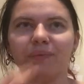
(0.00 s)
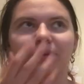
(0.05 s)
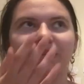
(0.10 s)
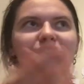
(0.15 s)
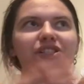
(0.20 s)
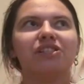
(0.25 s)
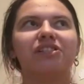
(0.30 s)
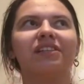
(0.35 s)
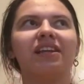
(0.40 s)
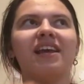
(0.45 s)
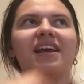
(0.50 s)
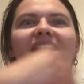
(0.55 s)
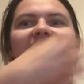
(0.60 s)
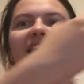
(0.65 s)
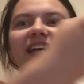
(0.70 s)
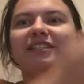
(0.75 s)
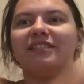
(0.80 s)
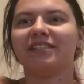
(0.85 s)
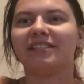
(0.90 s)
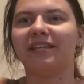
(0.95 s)

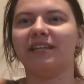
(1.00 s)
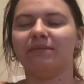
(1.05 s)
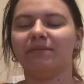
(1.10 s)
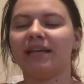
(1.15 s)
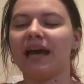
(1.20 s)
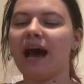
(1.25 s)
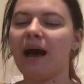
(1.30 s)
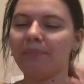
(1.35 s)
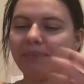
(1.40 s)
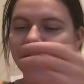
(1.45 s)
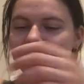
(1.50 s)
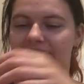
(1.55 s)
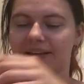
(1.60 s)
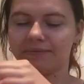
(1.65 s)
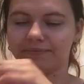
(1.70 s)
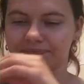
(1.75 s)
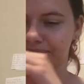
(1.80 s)
It just keeps happening.